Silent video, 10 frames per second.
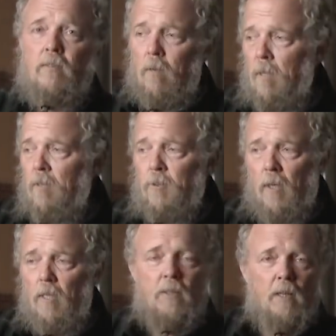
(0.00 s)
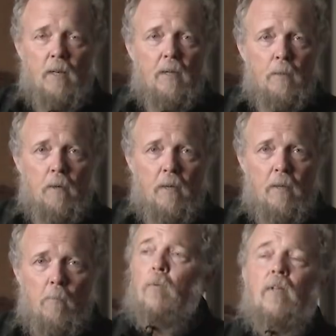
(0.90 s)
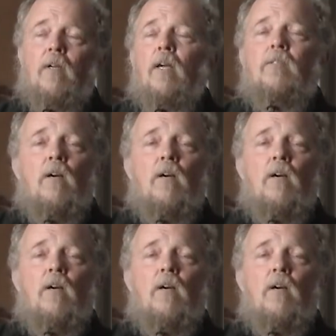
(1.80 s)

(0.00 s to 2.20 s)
I'm not trashing on anybody. Really can't